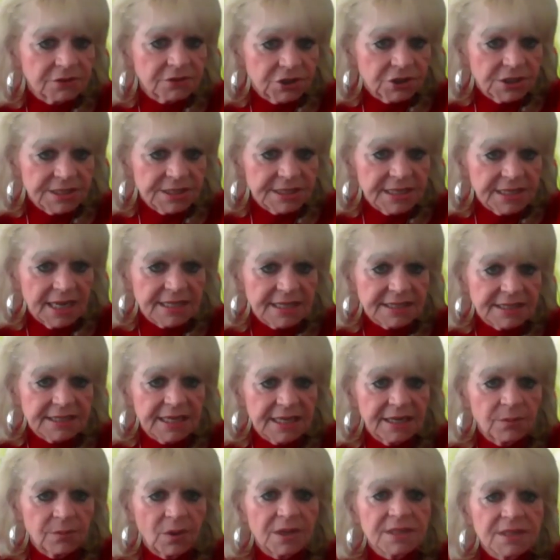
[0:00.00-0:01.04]

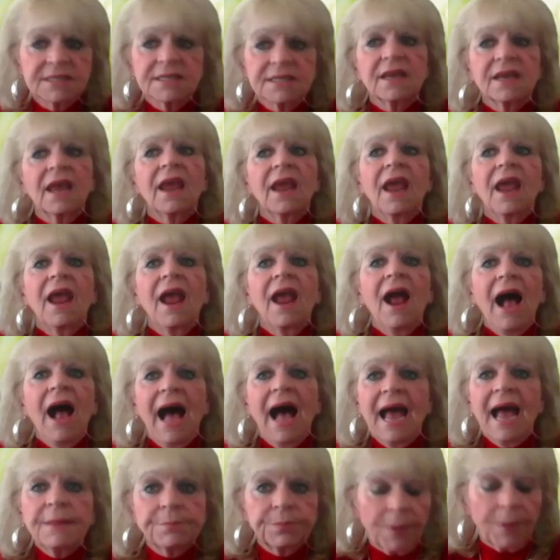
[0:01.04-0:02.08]
gcac was
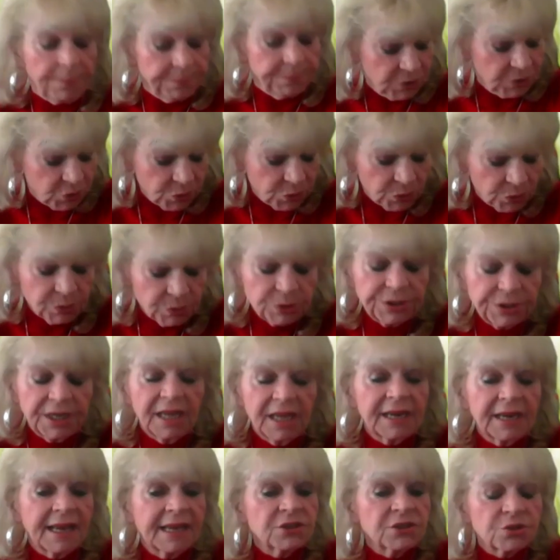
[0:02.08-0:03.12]
i truly
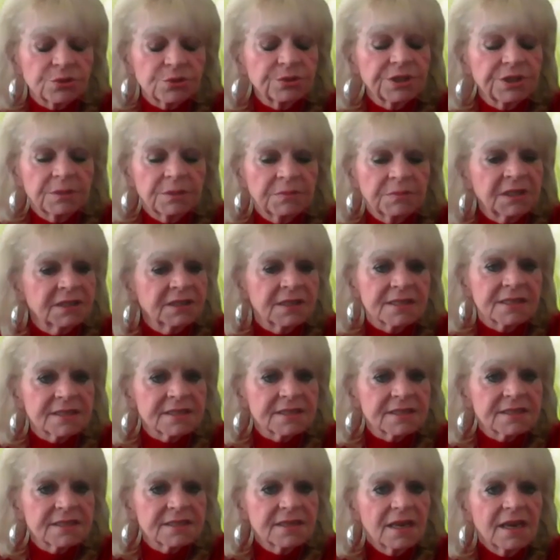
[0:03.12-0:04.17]
and i truly mean
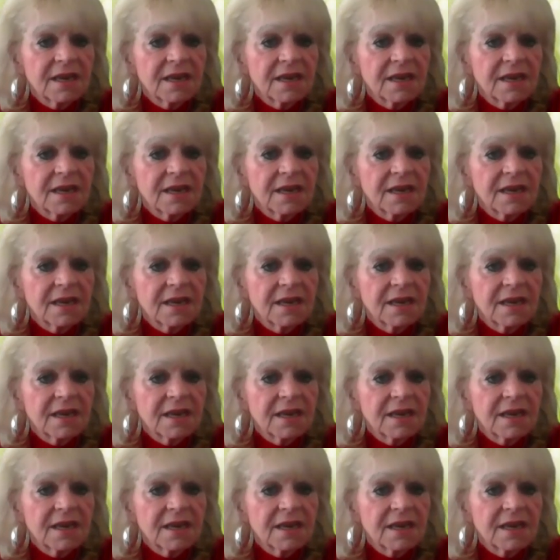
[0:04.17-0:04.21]
this